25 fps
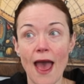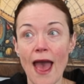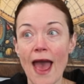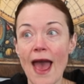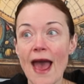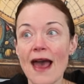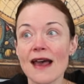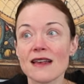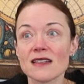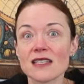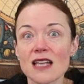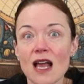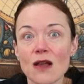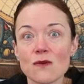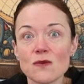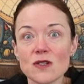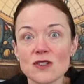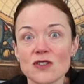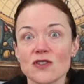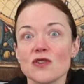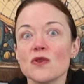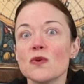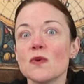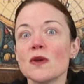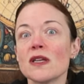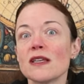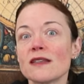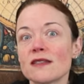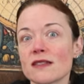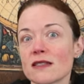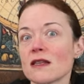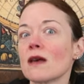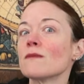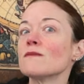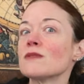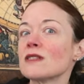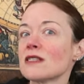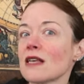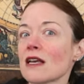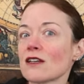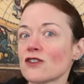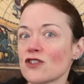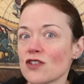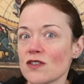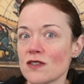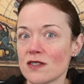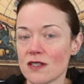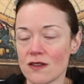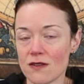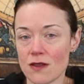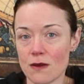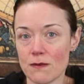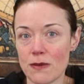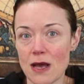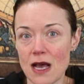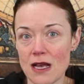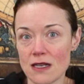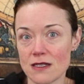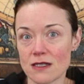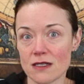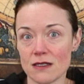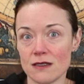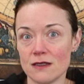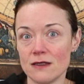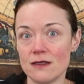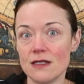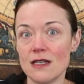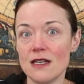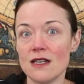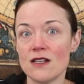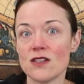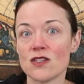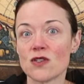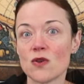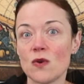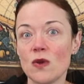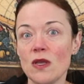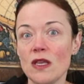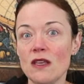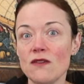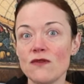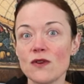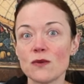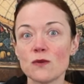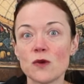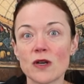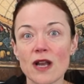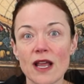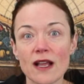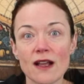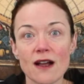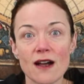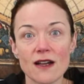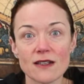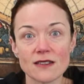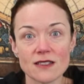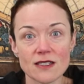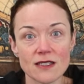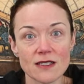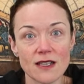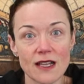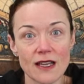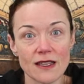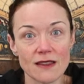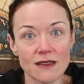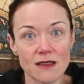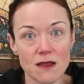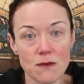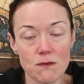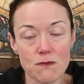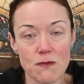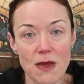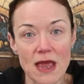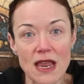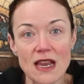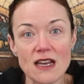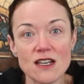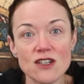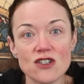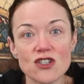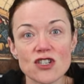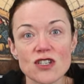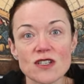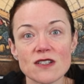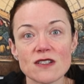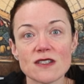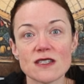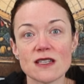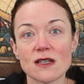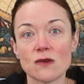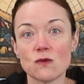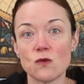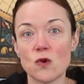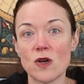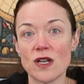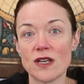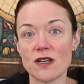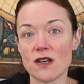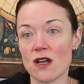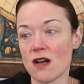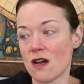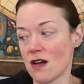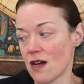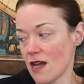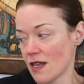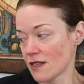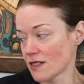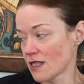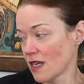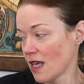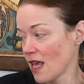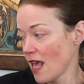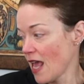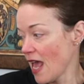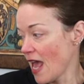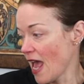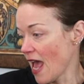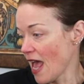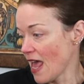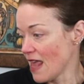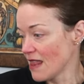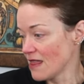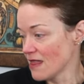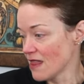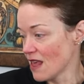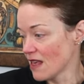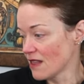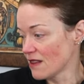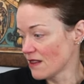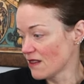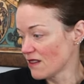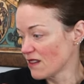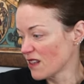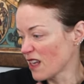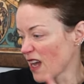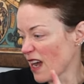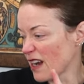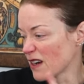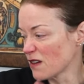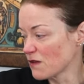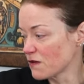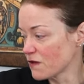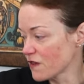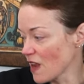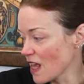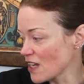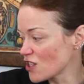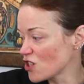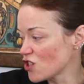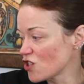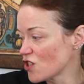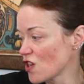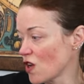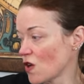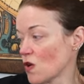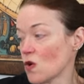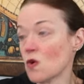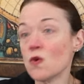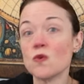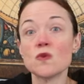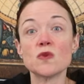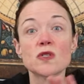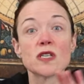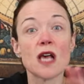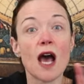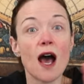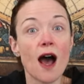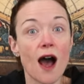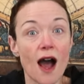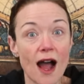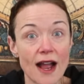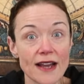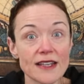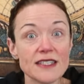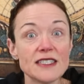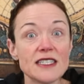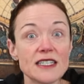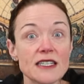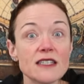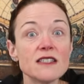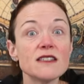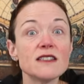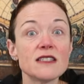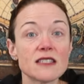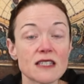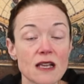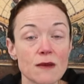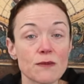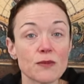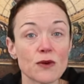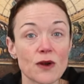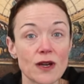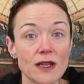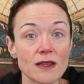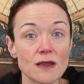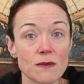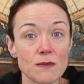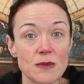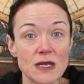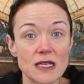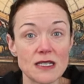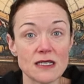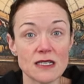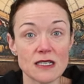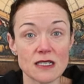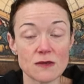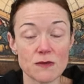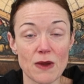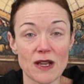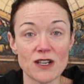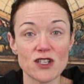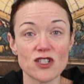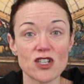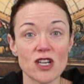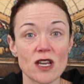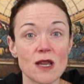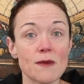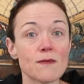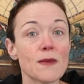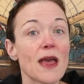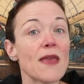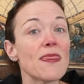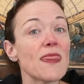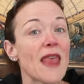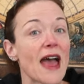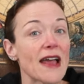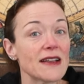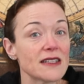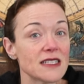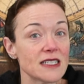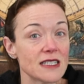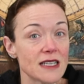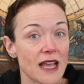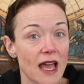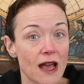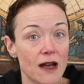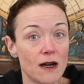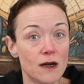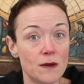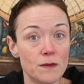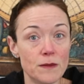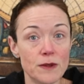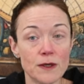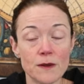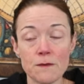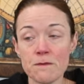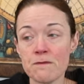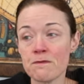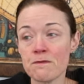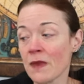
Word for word: as I was doing subsections of the puzzle. So even when I got to like the beiges and whatnot and kind of flesh tones, I did separate the pieces by shape, and that did help.